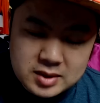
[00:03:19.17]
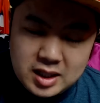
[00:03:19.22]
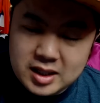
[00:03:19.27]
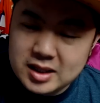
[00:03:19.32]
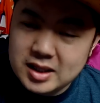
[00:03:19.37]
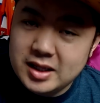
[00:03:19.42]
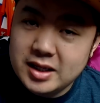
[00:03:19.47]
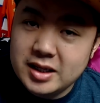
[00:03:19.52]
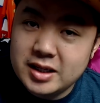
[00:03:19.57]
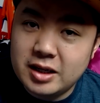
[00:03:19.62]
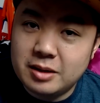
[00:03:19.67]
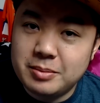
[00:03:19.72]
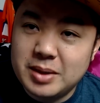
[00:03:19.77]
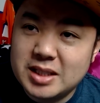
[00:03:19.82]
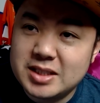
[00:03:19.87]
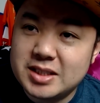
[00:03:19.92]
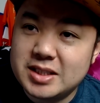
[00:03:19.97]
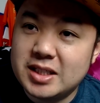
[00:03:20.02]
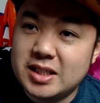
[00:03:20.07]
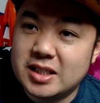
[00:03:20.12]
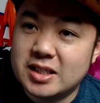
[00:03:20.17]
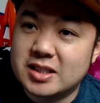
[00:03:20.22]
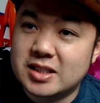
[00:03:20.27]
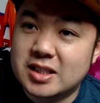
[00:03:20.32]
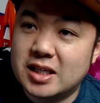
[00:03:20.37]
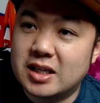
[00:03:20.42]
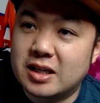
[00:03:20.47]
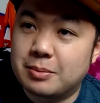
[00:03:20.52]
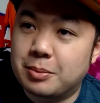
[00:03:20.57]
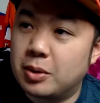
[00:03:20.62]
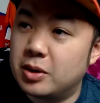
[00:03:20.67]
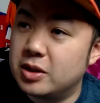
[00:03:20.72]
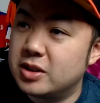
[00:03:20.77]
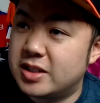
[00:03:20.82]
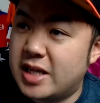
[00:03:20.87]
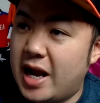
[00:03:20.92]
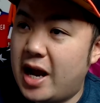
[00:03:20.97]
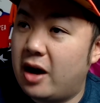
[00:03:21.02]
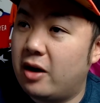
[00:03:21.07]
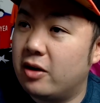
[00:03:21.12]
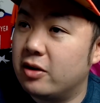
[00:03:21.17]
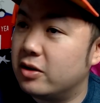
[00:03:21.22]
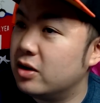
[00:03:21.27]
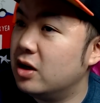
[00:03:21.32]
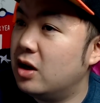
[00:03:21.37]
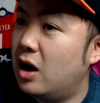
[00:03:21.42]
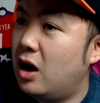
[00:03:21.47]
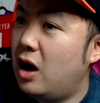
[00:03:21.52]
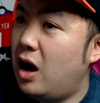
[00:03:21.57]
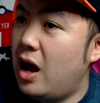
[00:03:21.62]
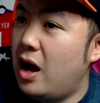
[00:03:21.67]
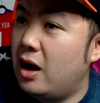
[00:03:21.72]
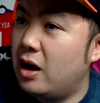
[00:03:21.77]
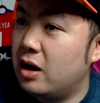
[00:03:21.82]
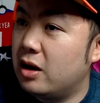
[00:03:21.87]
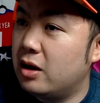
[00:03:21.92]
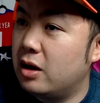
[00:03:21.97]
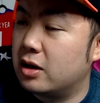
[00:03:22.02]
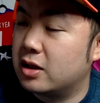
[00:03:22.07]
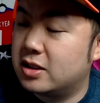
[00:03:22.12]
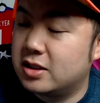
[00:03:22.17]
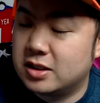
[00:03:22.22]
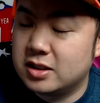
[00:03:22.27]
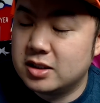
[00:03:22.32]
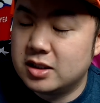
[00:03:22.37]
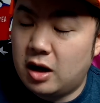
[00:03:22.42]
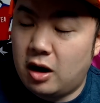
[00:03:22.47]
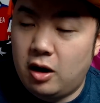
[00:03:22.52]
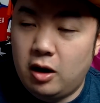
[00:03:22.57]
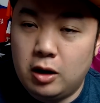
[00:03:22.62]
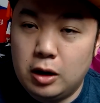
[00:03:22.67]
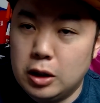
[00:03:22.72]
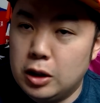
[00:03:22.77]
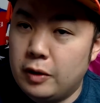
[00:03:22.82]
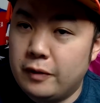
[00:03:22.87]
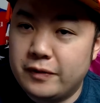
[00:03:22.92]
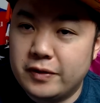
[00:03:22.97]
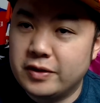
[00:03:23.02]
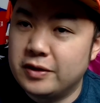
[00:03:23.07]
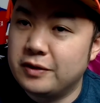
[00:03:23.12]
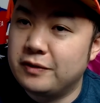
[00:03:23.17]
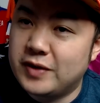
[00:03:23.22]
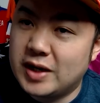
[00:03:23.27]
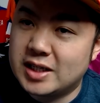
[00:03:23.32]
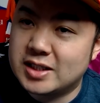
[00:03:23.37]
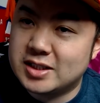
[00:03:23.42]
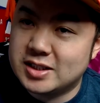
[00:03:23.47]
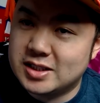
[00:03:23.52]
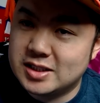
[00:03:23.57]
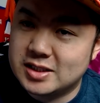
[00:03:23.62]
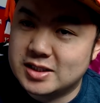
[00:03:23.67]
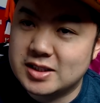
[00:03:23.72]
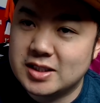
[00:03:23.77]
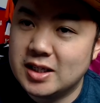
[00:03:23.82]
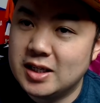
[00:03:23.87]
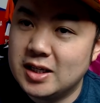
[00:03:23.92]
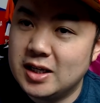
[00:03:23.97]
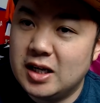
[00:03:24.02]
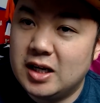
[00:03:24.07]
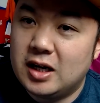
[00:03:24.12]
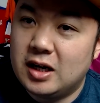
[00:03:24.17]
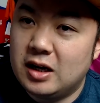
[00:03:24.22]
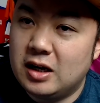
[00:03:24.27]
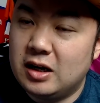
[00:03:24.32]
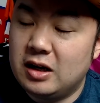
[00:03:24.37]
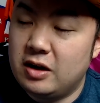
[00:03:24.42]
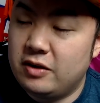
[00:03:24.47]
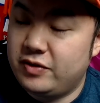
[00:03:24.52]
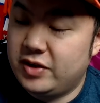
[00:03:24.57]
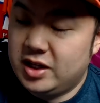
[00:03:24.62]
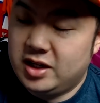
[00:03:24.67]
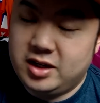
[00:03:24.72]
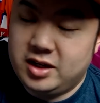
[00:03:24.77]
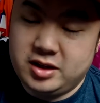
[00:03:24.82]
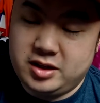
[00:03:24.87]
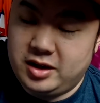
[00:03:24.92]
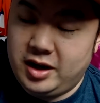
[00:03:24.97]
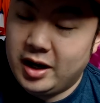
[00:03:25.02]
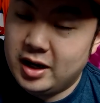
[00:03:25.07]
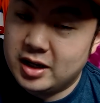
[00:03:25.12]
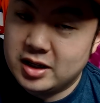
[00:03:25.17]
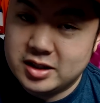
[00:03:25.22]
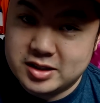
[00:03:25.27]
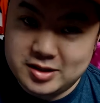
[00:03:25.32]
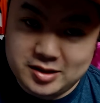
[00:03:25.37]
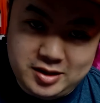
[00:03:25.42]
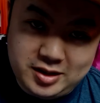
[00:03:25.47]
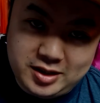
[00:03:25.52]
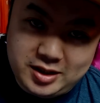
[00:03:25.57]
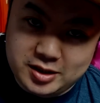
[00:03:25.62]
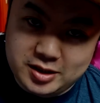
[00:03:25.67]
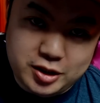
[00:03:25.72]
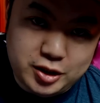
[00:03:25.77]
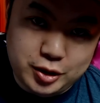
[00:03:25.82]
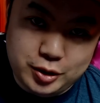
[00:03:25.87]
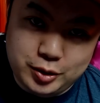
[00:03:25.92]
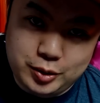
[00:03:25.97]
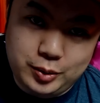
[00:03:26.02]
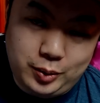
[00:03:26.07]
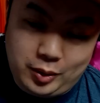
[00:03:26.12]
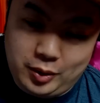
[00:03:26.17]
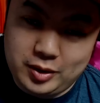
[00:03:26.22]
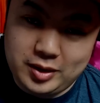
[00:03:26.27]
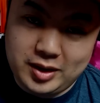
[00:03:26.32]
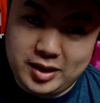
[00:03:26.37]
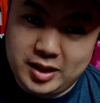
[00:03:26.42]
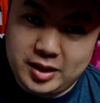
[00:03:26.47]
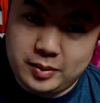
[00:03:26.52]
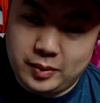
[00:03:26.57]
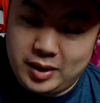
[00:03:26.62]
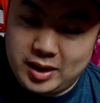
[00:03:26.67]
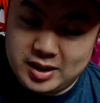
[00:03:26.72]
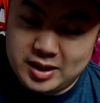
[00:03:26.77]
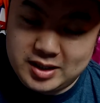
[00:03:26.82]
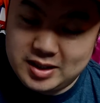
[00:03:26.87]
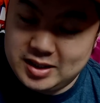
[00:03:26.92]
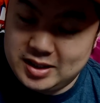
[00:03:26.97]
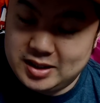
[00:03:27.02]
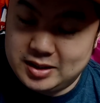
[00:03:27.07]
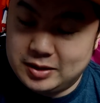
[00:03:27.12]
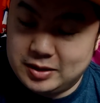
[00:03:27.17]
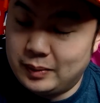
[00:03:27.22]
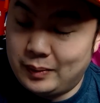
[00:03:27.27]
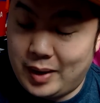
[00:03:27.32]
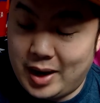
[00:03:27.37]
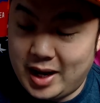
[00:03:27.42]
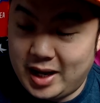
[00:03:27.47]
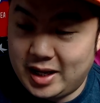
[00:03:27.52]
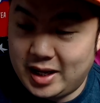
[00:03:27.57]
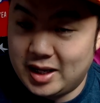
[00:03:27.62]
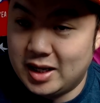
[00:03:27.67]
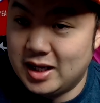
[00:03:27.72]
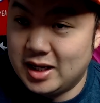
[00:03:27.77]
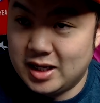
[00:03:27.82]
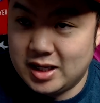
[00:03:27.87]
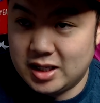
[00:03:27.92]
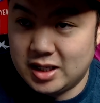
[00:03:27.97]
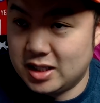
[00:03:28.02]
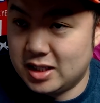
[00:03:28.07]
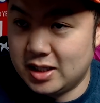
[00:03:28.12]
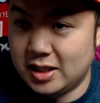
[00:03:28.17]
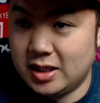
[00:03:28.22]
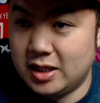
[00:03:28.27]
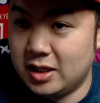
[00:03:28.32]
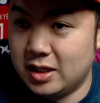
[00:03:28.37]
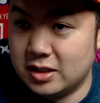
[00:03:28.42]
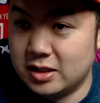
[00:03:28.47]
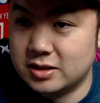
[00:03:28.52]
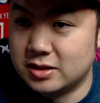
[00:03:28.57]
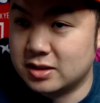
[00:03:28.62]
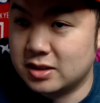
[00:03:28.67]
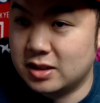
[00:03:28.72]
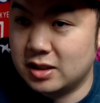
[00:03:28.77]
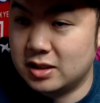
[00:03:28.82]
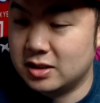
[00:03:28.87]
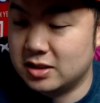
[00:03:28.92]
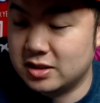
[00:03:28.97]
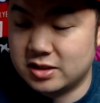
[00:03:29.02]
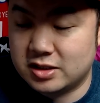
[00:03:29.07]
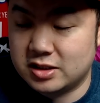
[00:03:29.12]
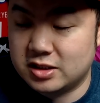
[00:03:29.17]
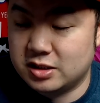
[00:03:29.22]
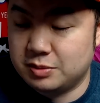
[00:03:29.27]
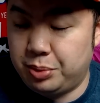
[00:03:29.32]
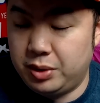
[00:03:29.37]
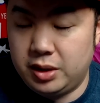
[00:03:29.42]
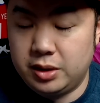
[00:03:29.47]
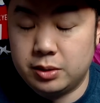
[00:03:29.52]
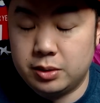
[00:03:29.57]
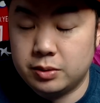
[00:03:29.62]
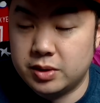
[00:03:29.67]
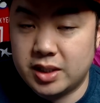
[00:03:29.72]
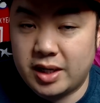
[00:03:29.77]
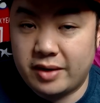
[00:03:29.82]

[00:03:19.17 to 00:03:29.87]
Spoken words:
that Lionel Messi is going to put down all over the faces of either English League 2 or League 1. Either way, he is going to just splooge